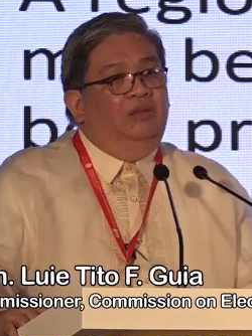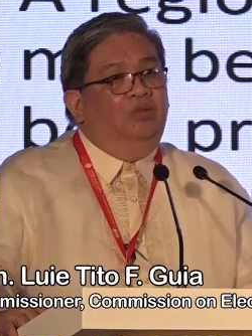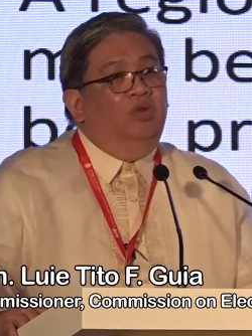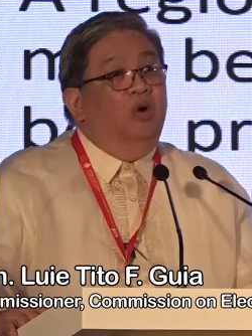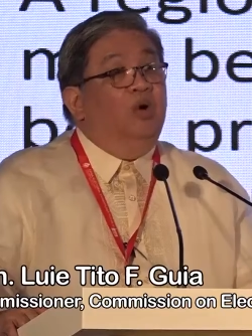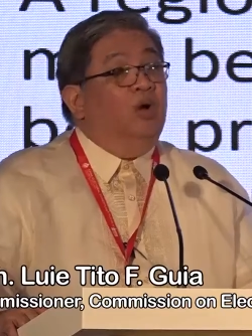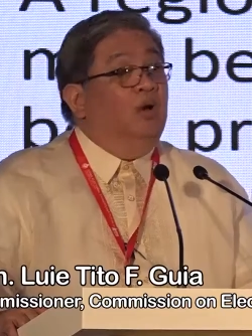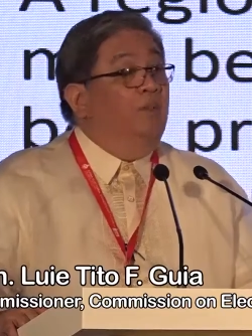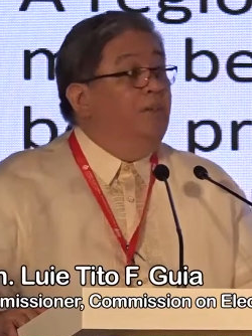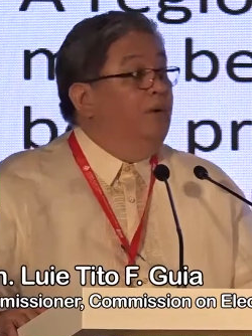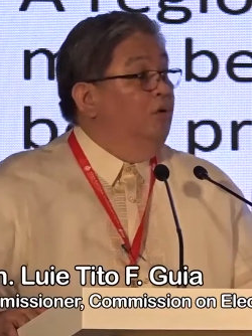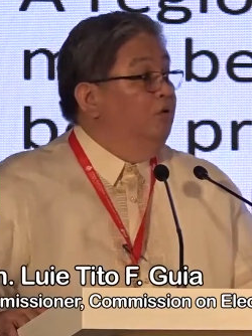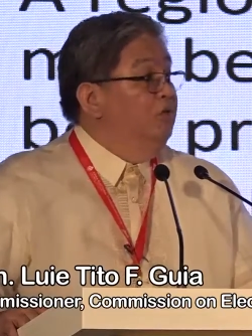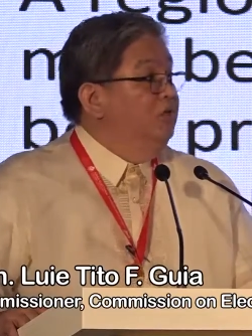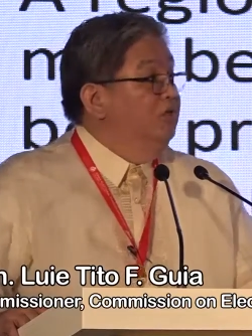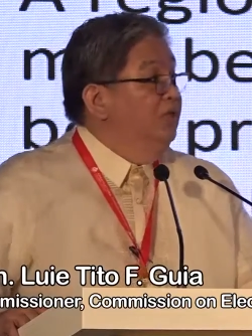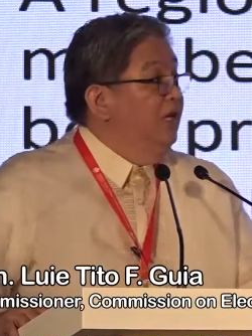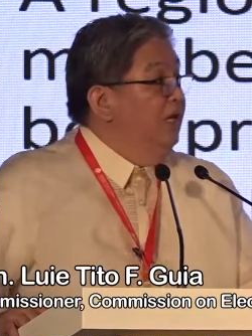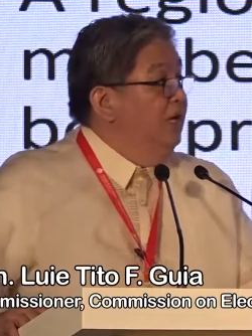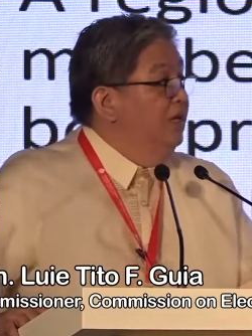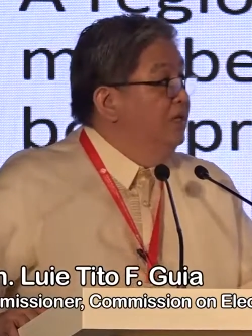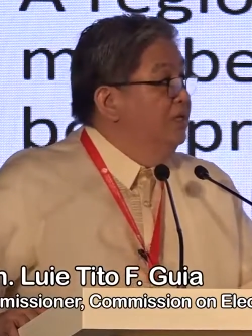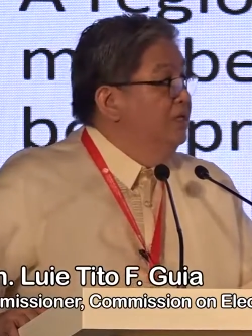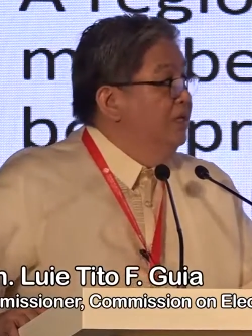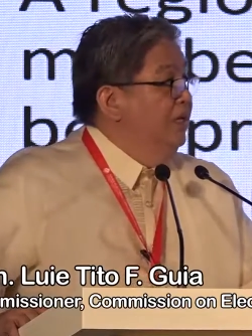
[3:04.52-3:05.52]
talk about
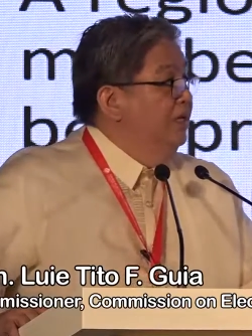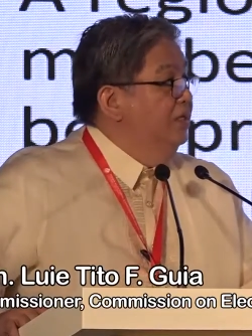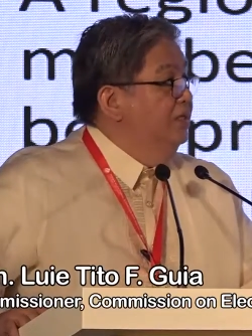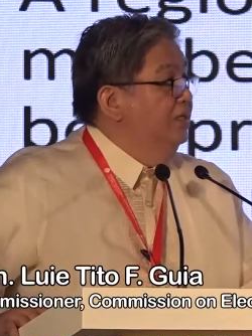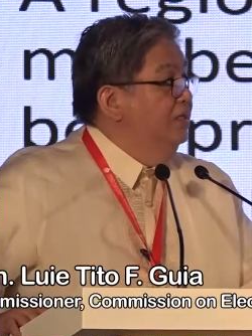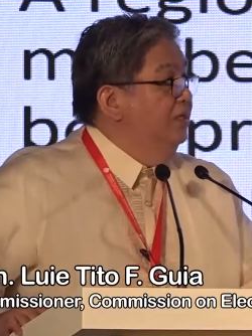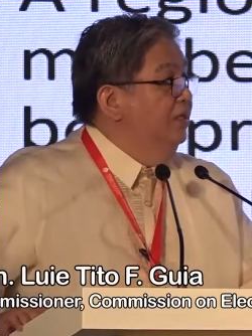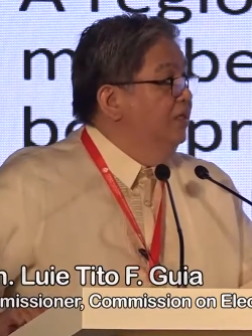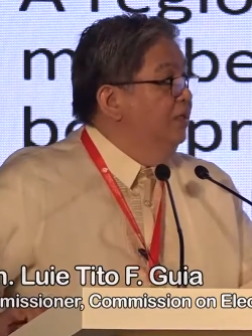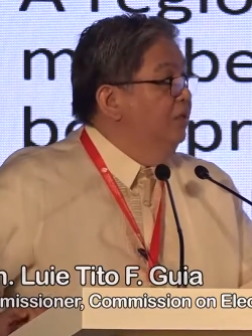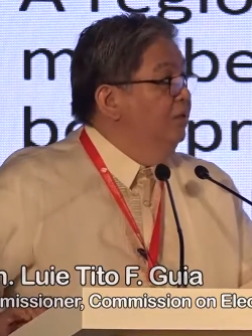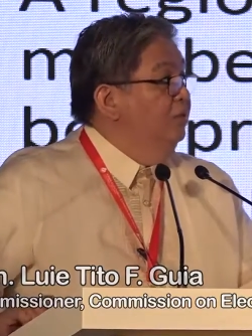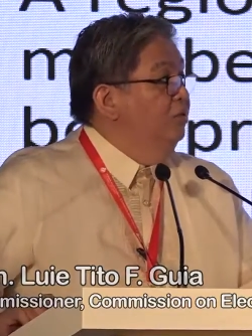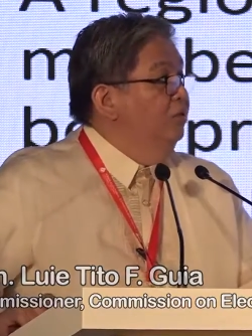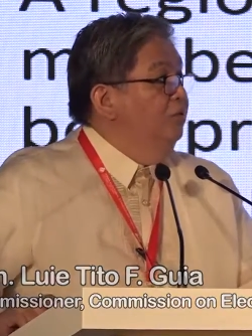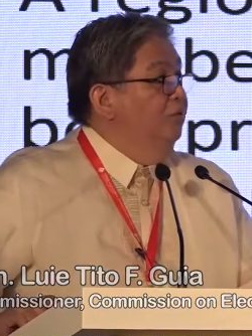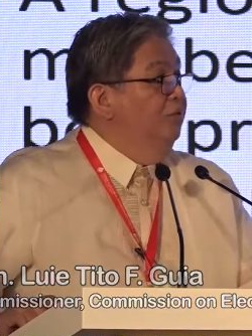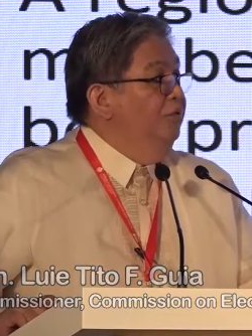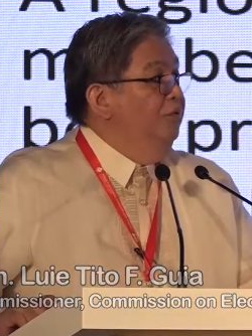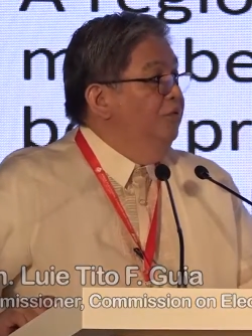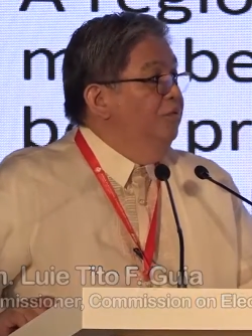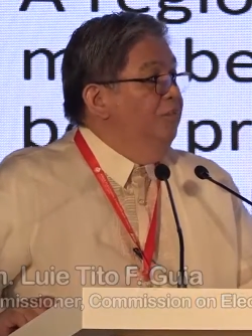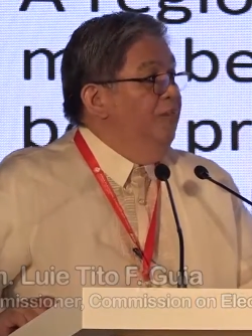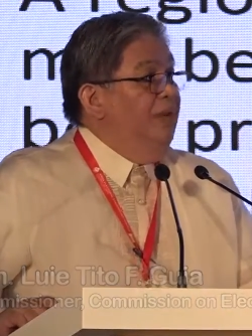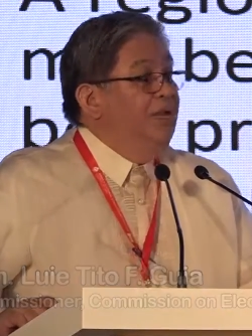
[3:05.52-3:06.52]
challenges to
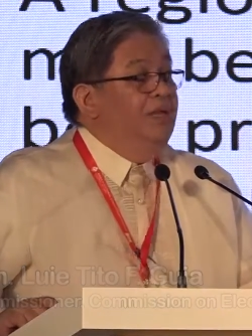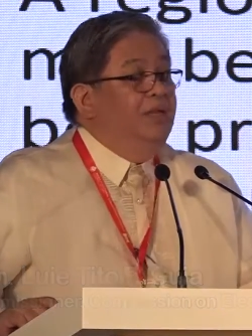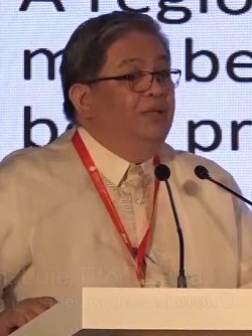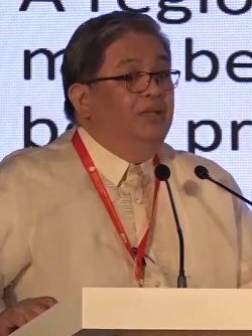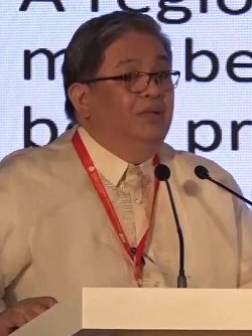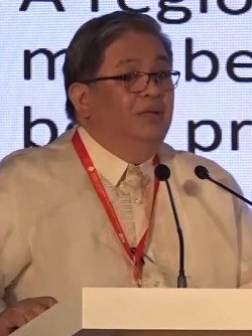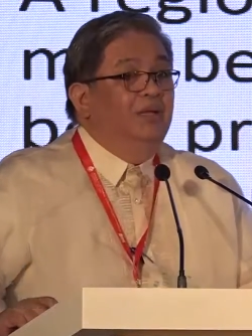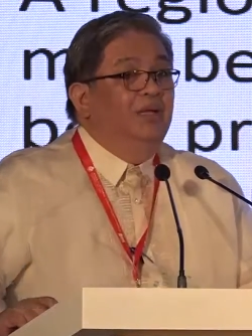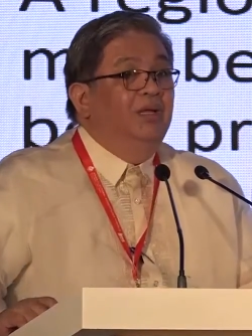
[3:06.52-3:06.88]
make,